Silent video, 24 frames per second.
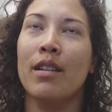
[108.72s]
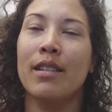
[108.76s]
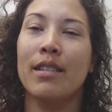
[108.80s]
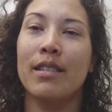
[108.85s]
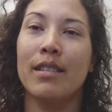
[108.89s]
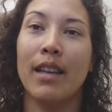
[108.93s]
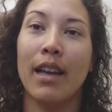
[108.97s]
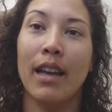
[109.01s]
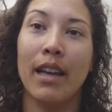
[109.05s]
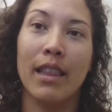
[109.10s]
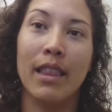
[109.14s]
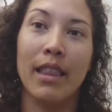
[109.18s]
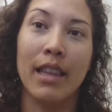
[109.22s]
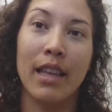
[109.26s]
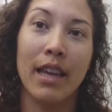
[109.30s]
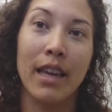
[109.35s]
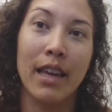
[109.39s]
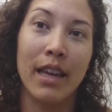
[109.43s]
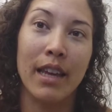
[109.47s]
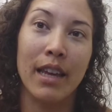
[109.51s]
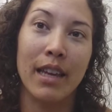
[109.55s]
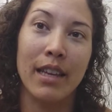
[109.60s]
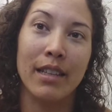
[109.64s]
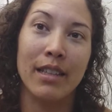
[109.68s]
Second
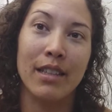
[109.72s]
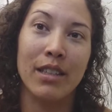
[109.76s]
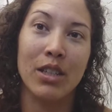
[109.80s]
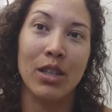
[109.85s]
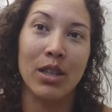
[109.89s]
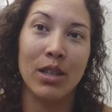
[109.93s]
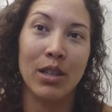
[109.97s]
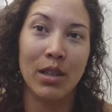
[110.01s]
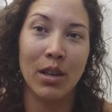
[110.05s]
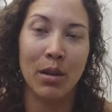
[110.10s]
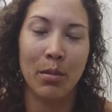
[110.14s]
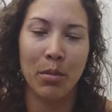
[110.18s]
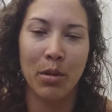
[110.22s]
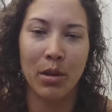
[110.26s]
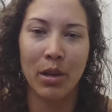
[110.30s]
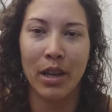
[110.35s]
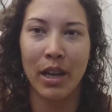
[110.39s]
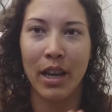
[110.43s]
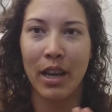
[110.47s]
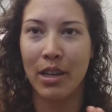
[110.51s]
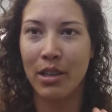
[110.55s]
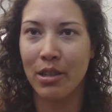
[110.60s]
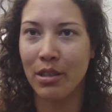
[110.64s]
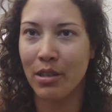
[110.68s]
thing is just
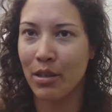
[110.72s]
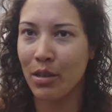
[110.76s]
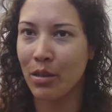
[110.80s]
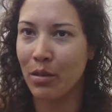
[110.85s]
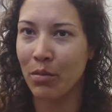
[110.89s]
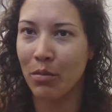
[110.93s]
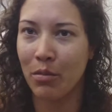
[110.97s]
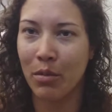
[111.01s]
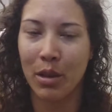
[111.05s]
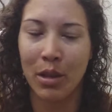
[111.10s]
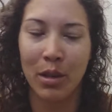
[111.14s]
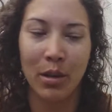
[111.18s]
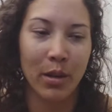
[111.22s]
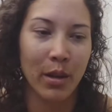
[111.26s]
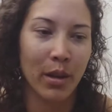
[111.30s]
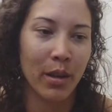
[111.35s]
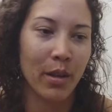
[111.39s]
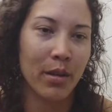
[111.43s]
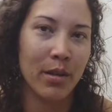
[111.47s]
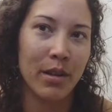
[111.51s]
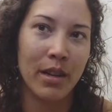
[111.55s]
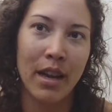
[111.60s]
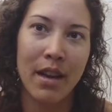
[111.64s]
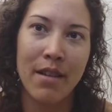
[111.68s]
communication with your
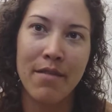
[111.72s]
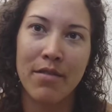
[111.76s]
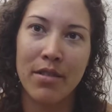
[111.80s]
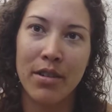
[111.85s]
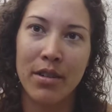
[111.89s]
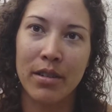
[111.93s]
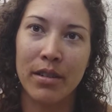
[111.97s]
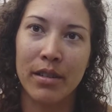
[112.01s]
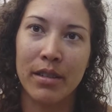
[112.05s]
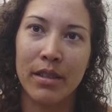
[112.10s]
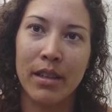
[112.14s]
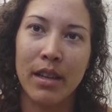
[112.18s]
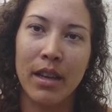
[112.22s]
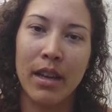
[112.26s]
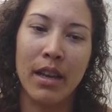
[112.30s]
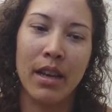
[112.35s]
other divers.